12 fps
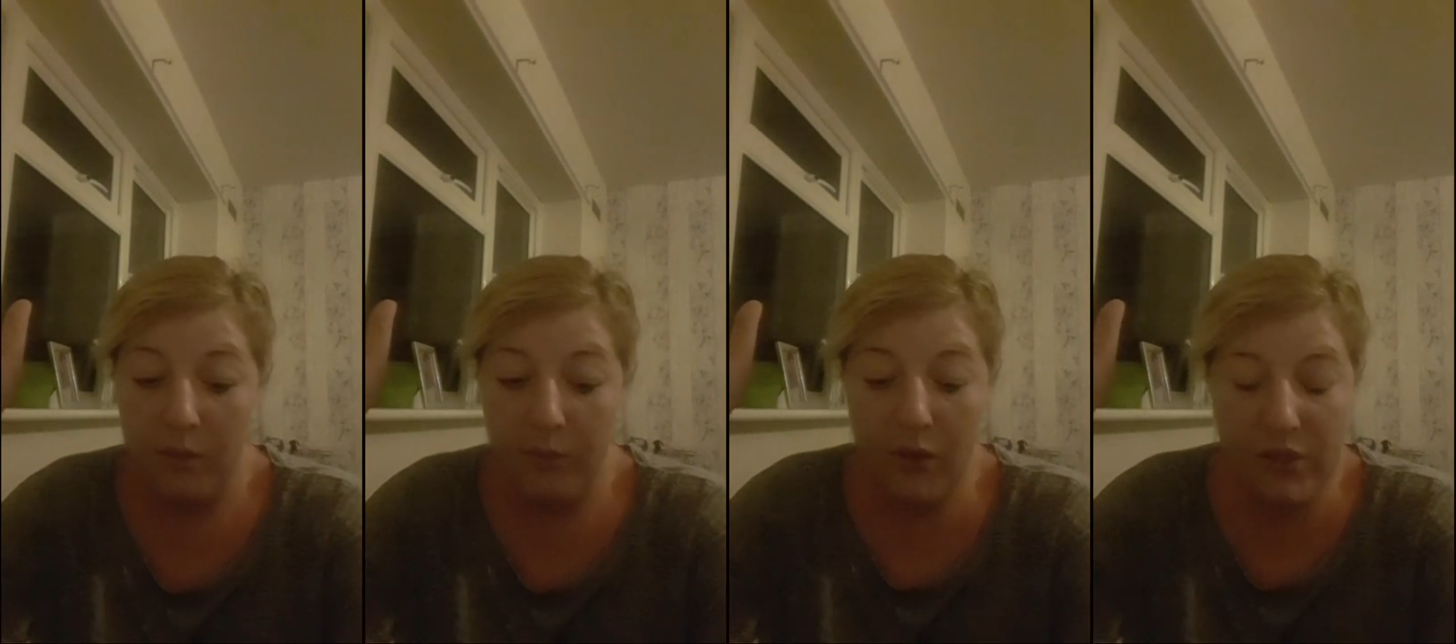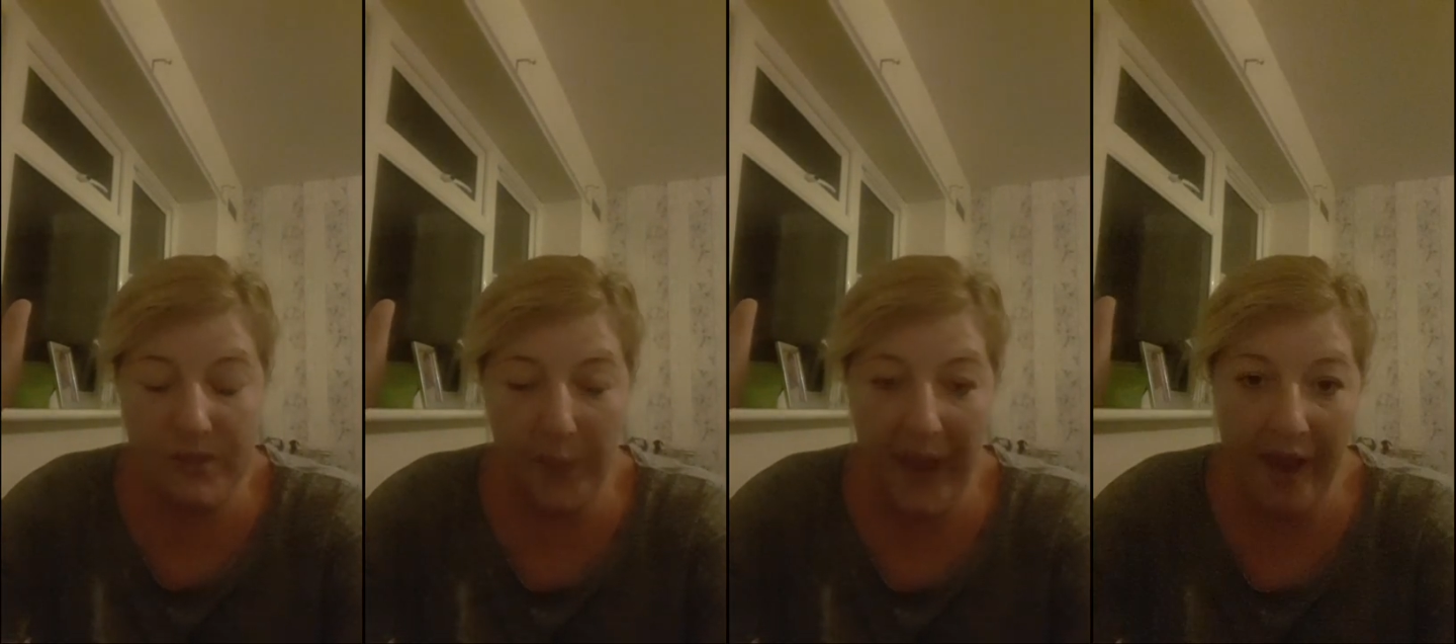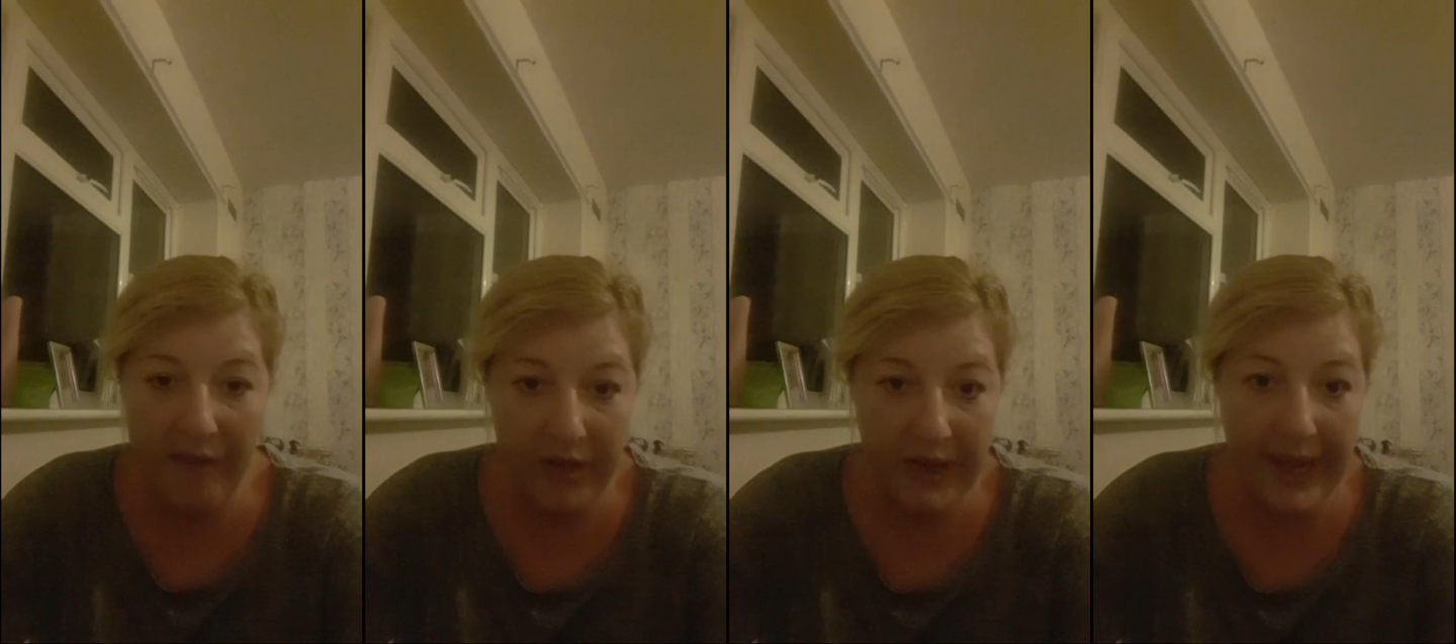But as a
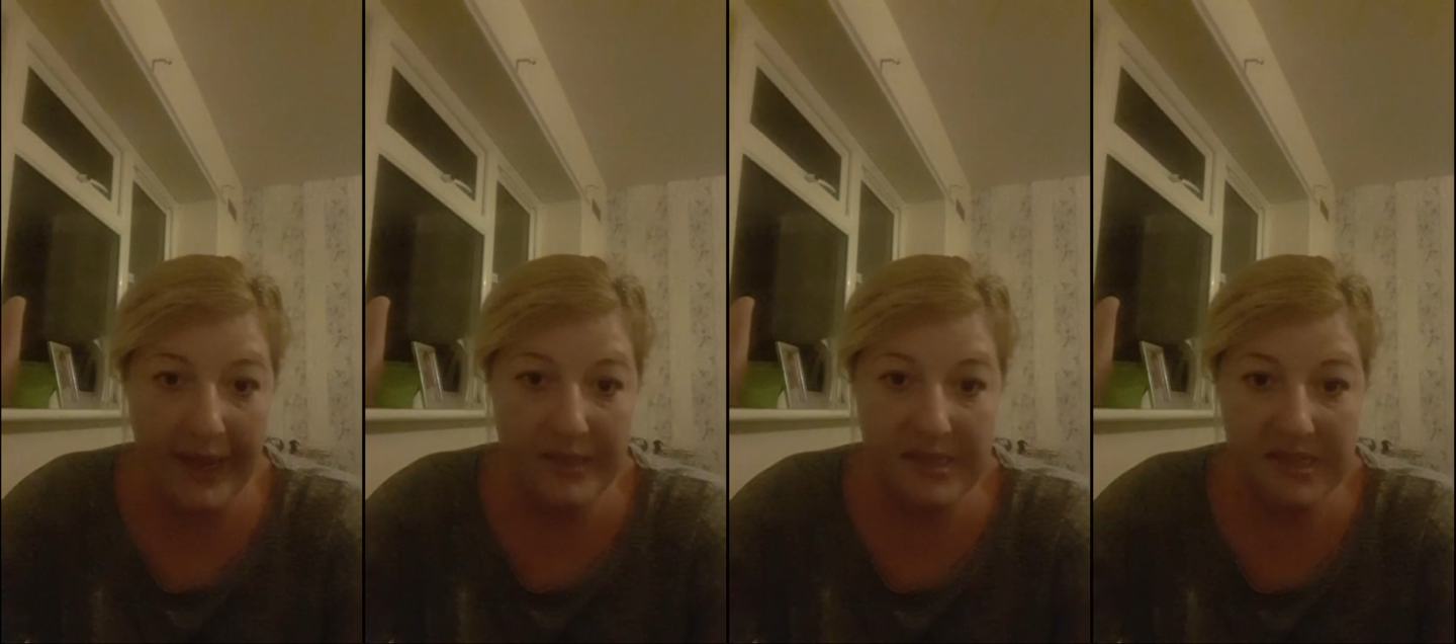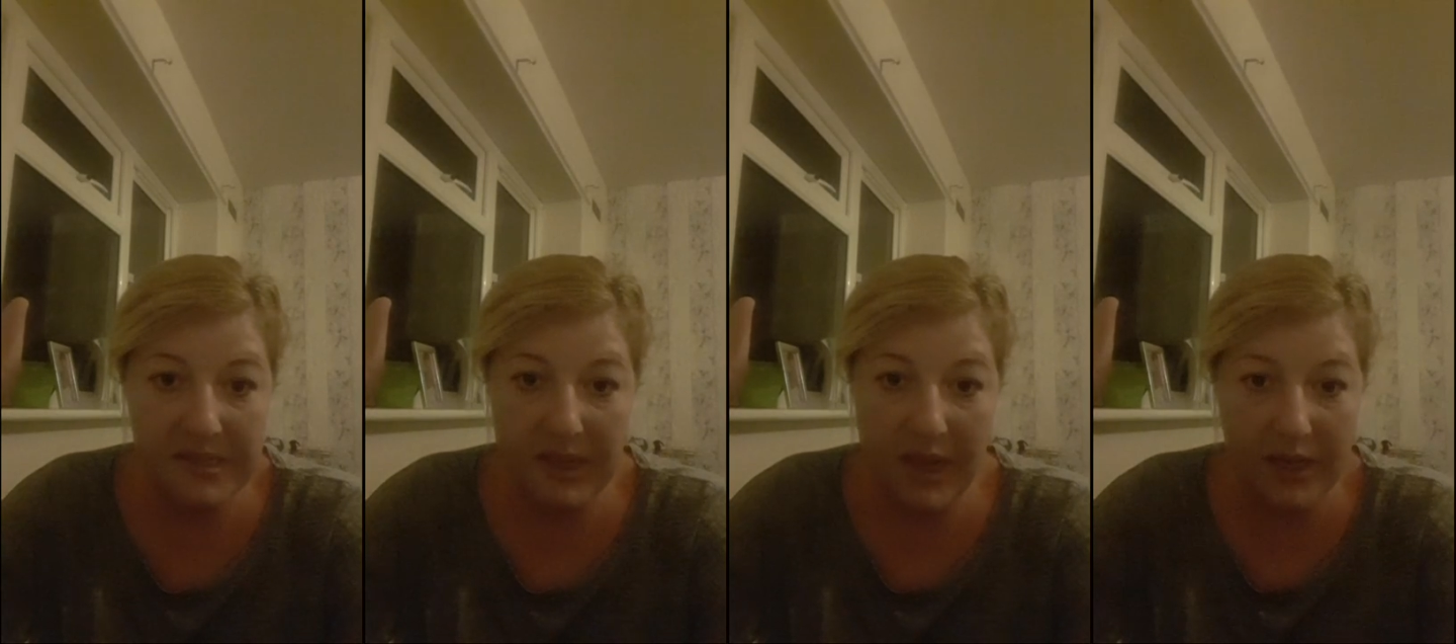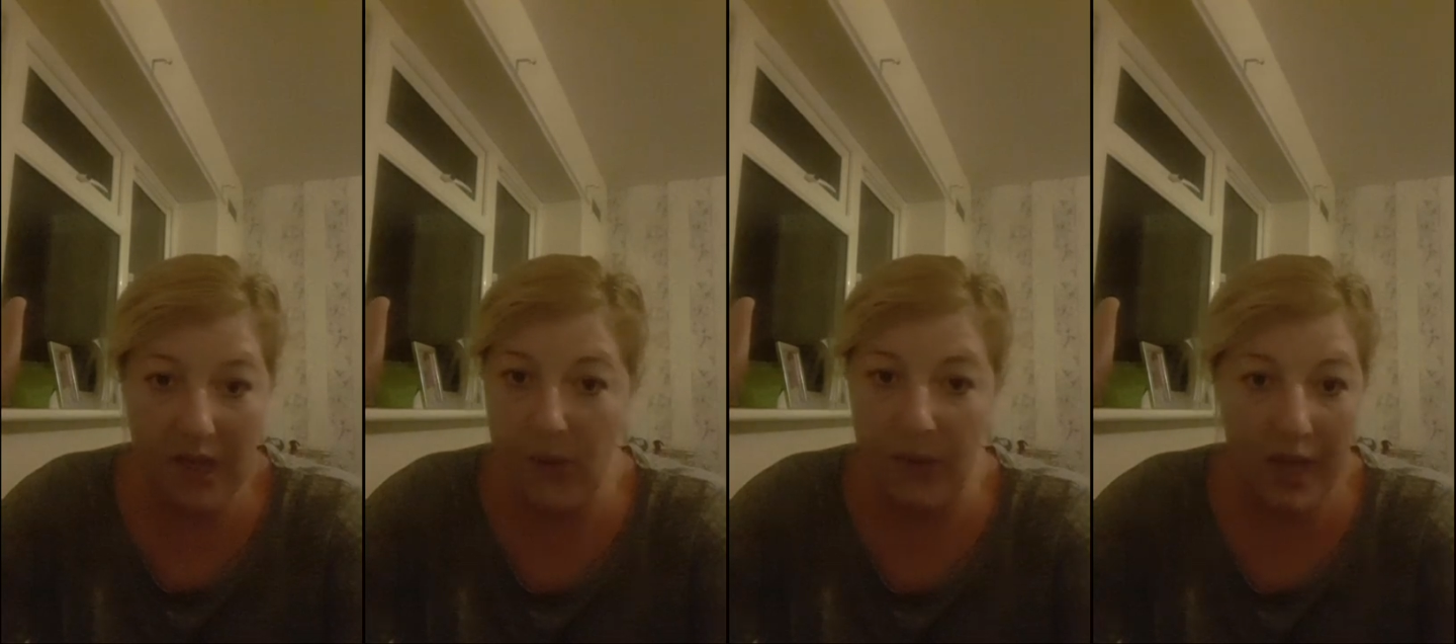parent, yes, I
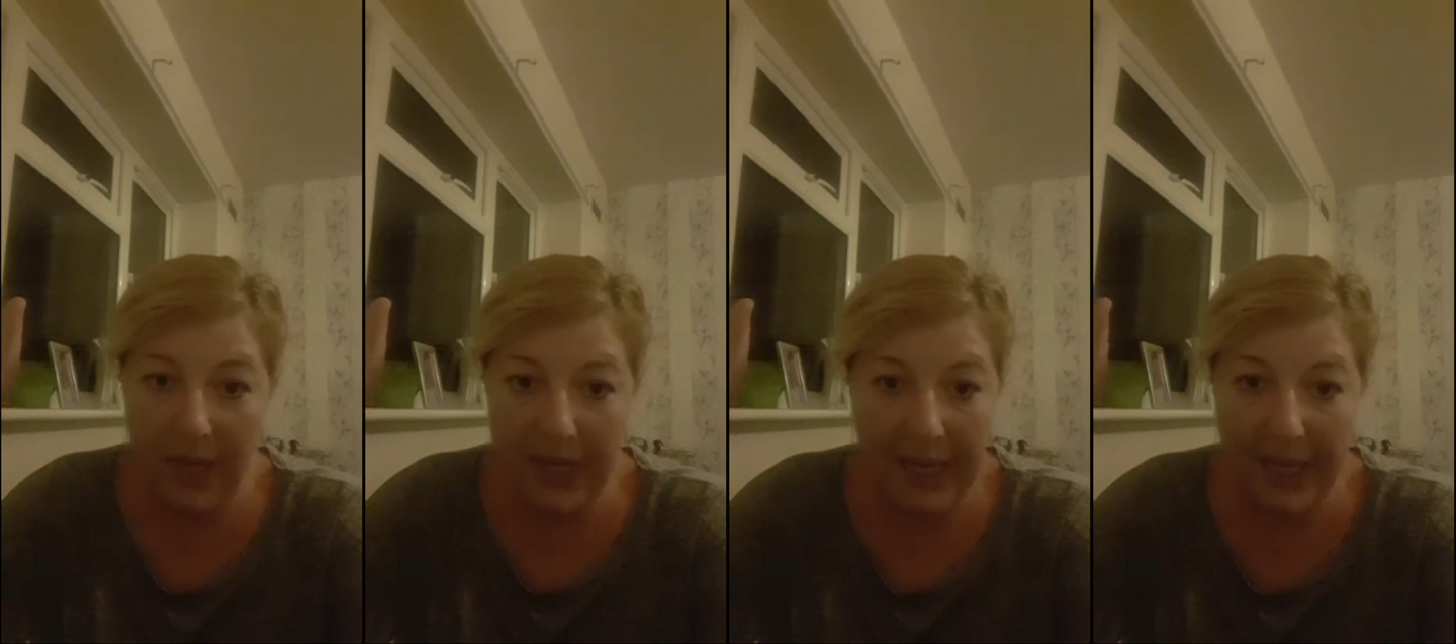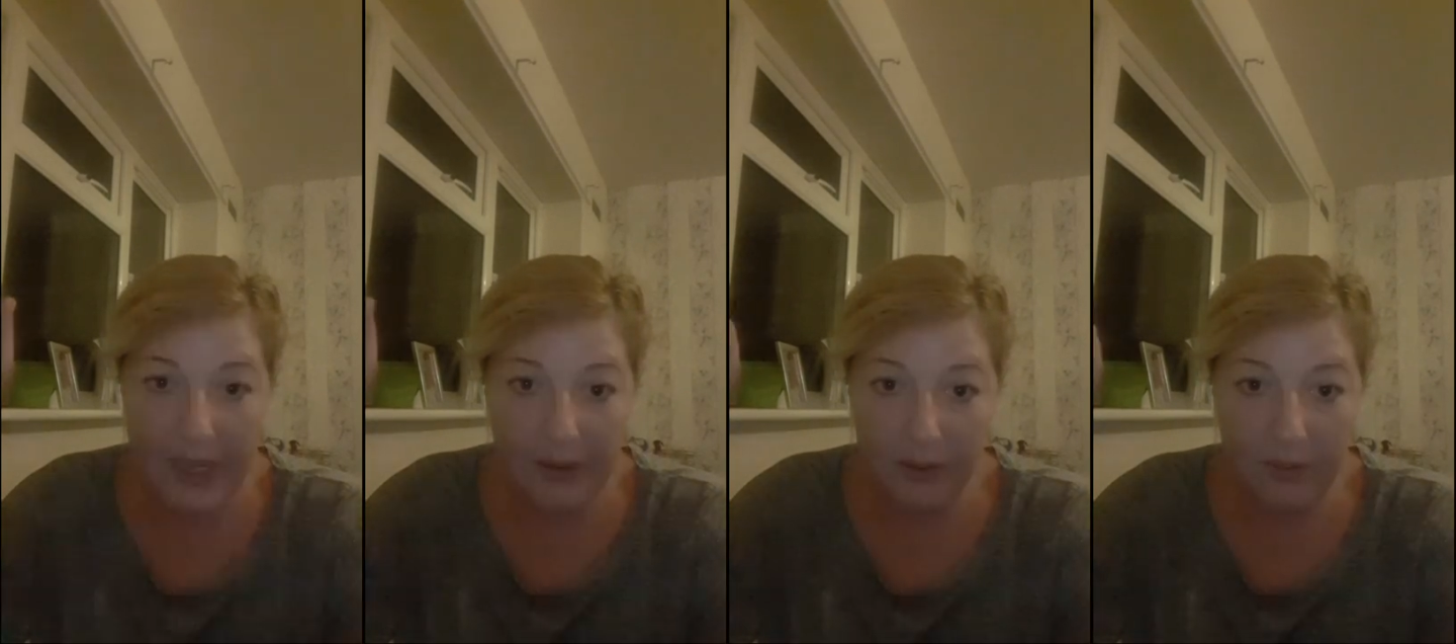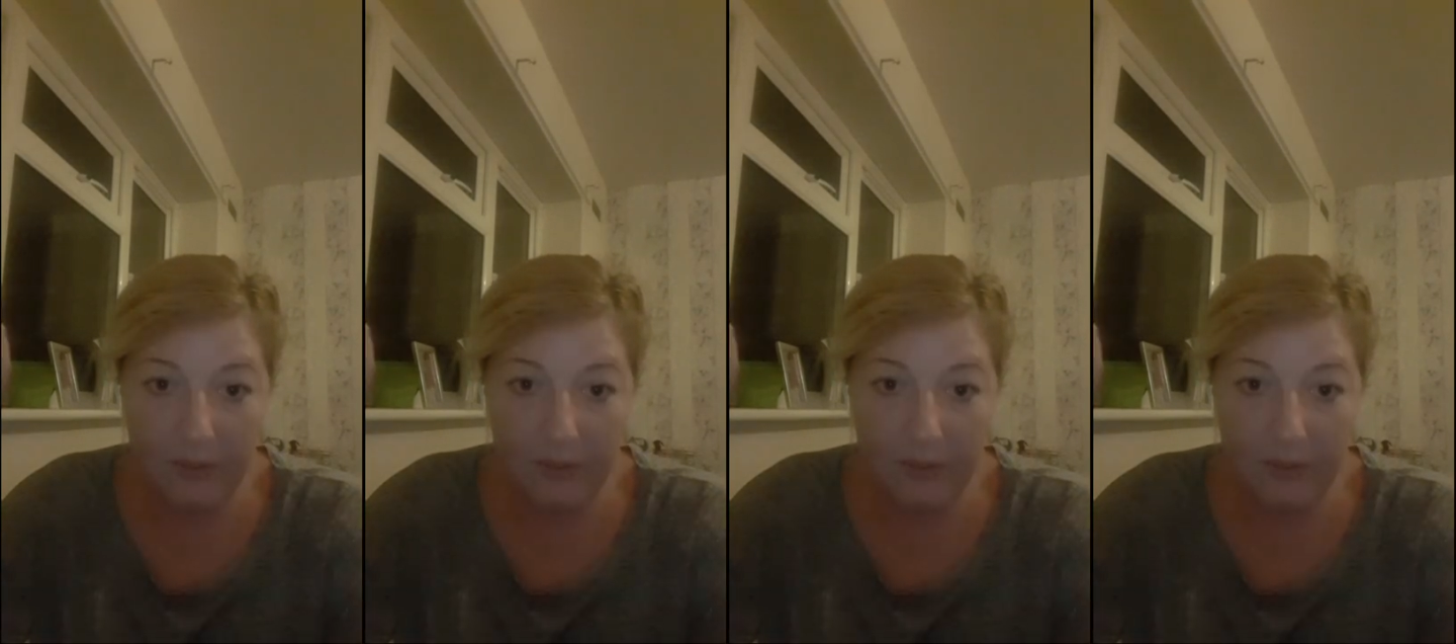don't like it.